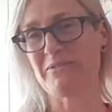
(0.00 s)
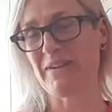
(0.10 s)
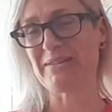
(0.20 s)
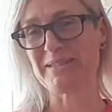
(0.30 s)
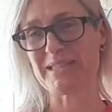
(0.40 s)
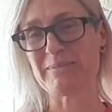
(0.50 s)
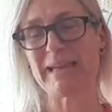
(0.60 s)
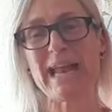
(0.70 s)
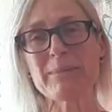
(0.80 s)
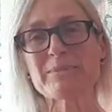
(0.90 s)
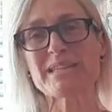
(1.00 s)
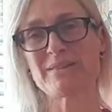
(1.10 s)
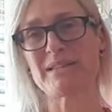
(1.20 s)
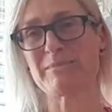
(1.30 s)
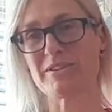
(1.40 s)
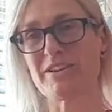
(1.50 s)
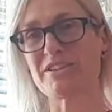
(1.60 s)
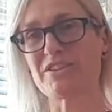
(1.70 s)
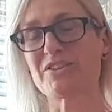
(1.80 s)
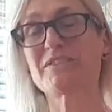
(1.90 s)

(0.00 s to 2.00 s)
found it to be an absolute demonstration of